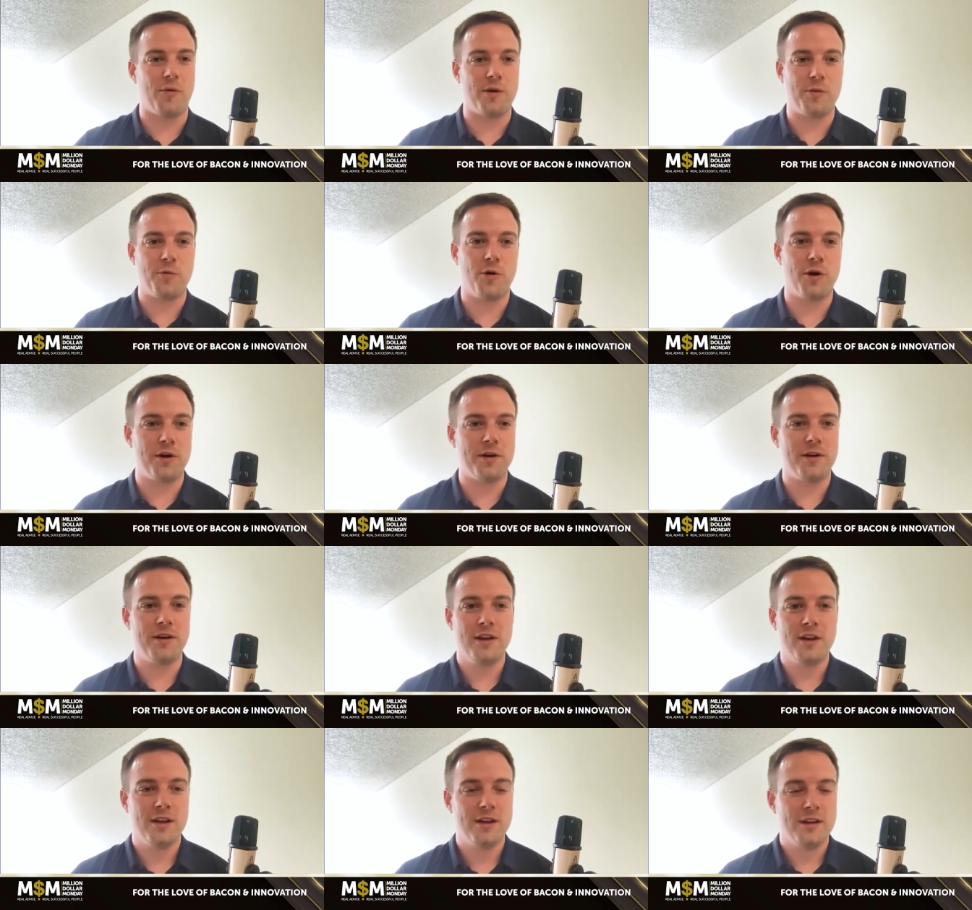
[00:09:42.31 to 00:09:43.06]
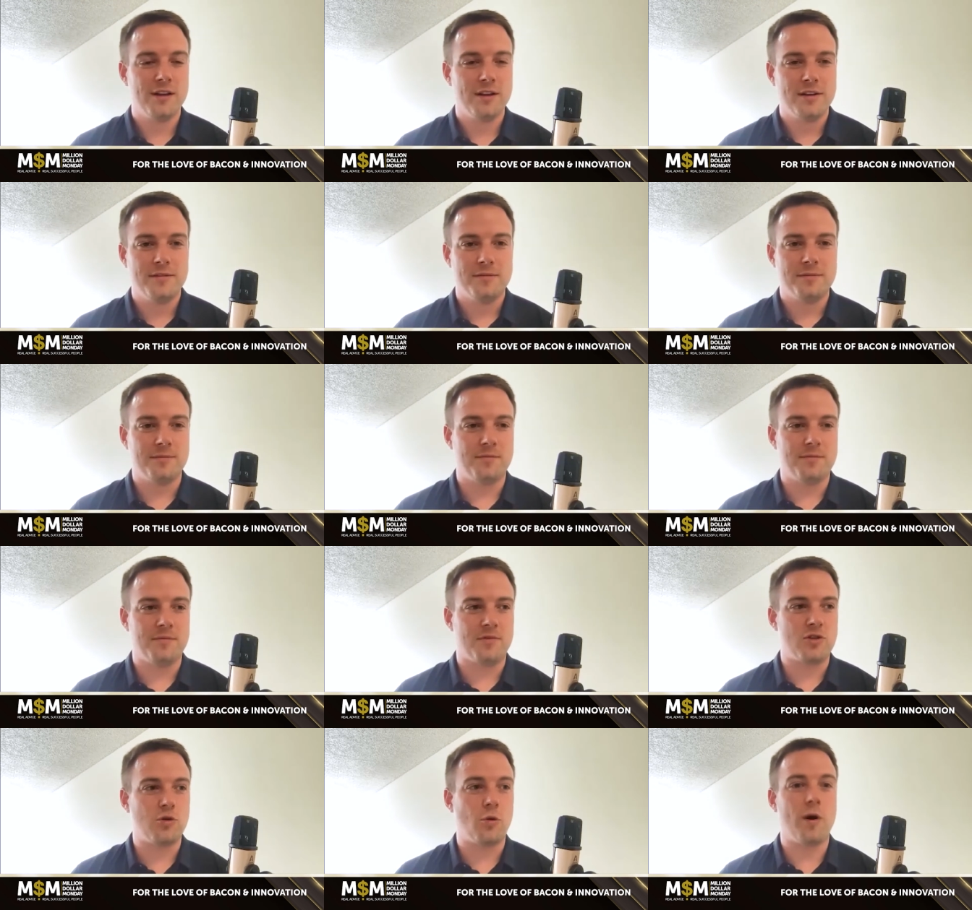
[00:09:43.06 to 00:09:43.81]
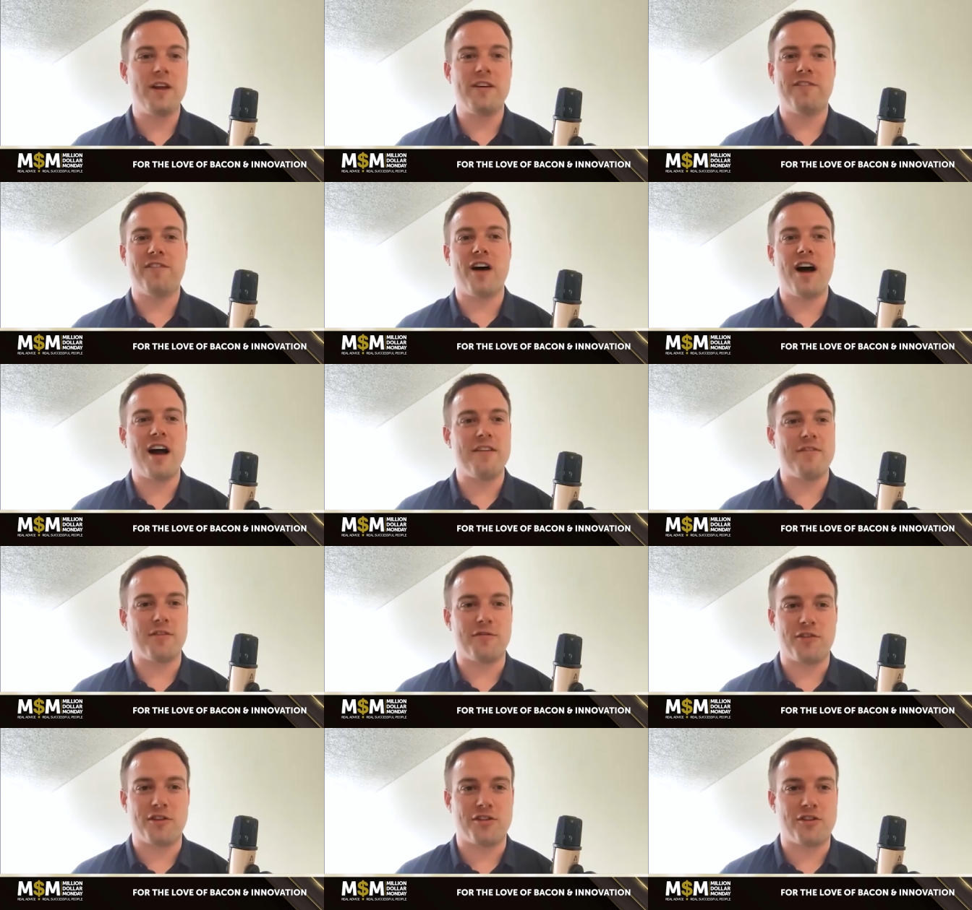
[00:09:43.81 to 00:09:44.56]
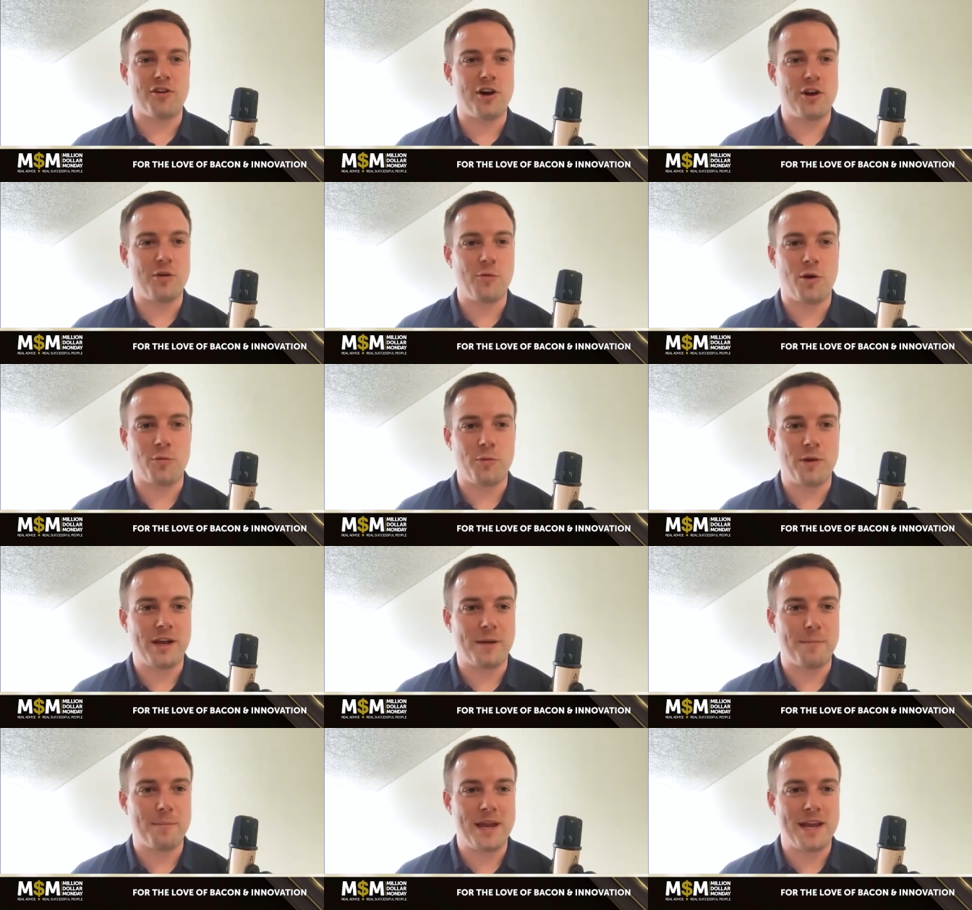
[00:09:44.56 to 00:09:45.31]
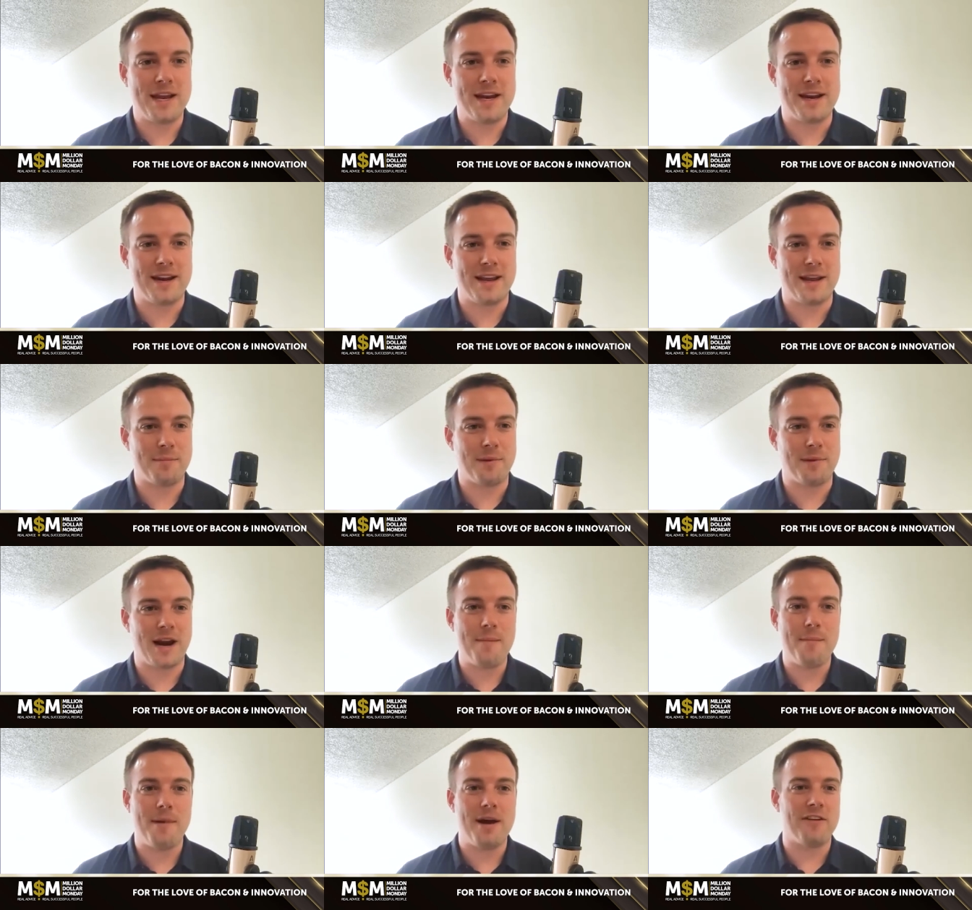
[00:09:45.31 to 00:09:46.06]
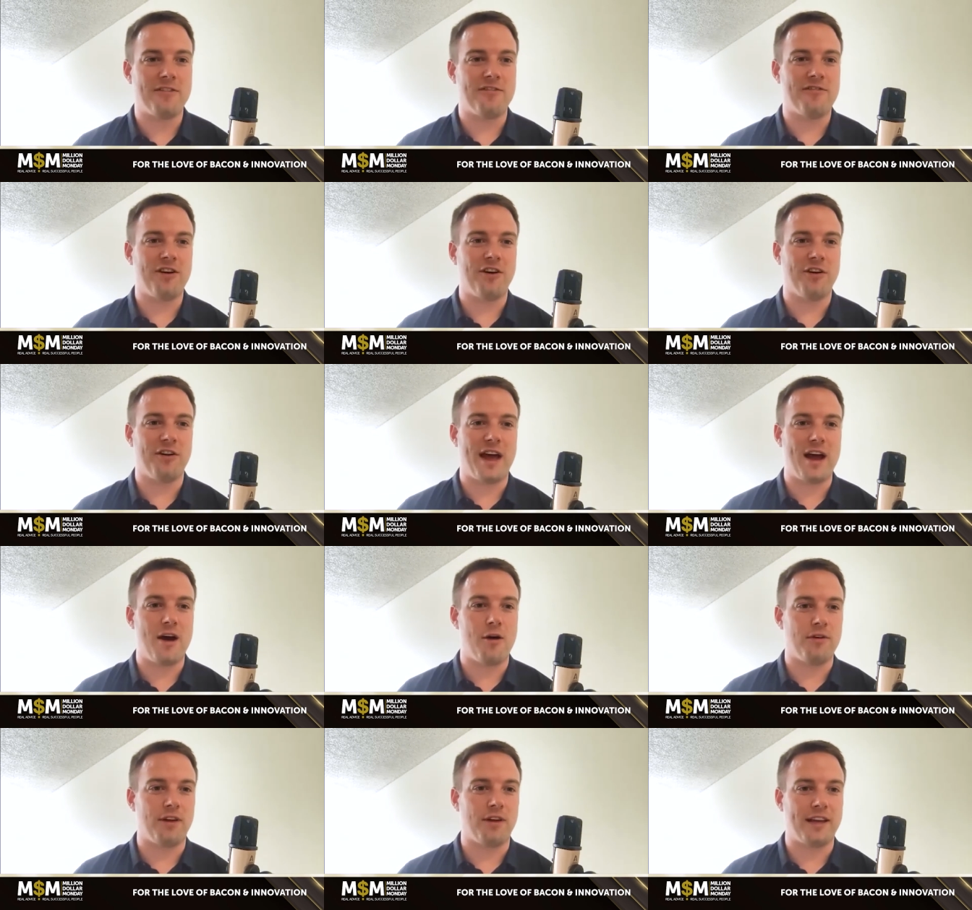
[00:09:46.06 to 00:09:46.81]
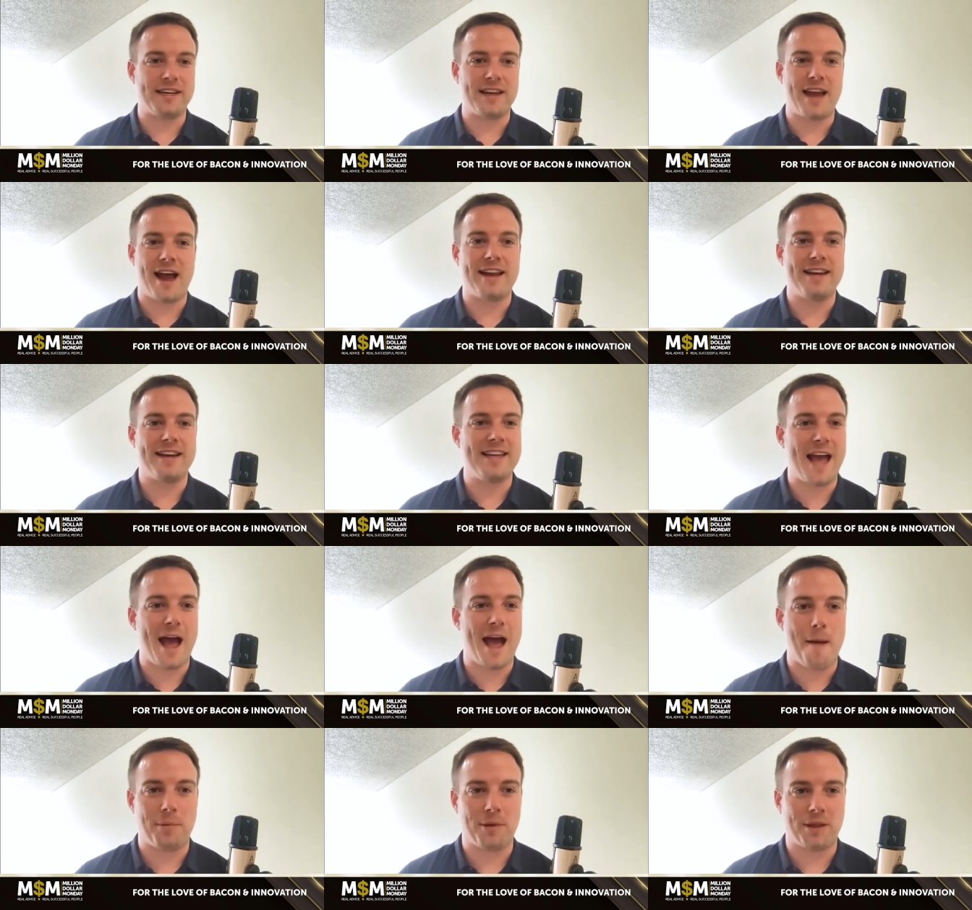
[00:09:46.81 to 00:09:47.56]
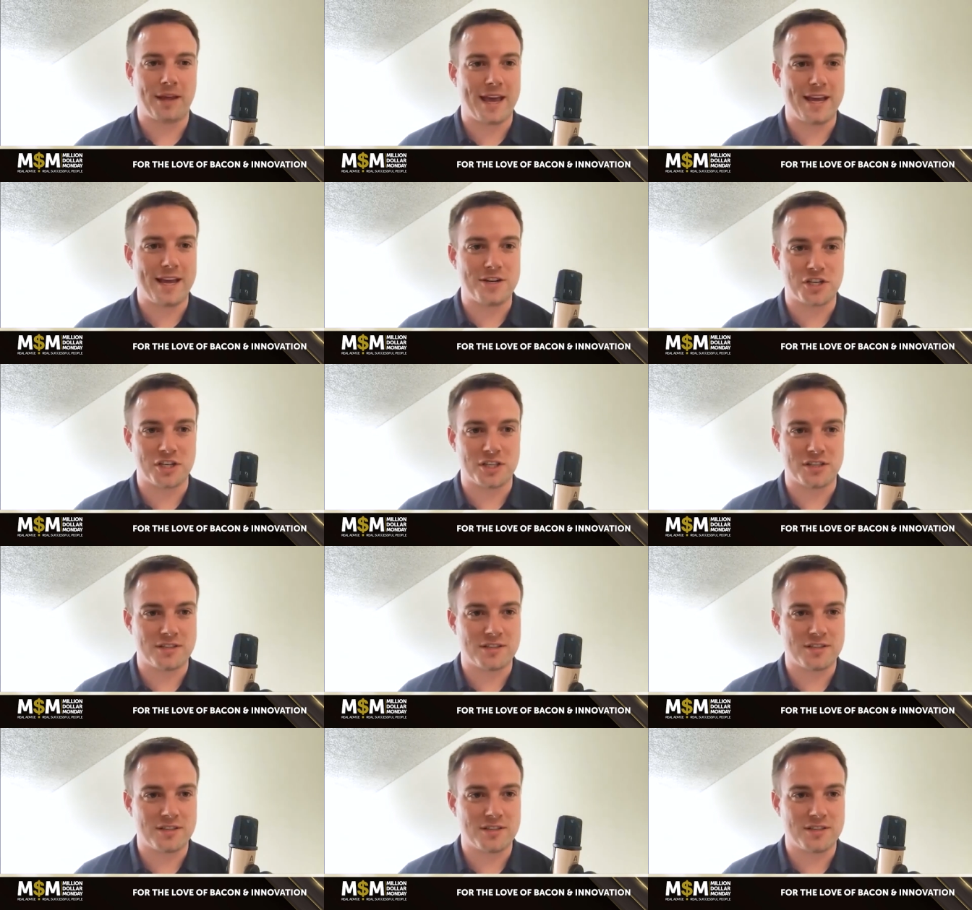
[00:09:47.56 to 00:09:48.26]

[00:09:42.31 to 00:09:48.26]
We won 25 of the 31 we competed in, but I might have filled out like 90 applications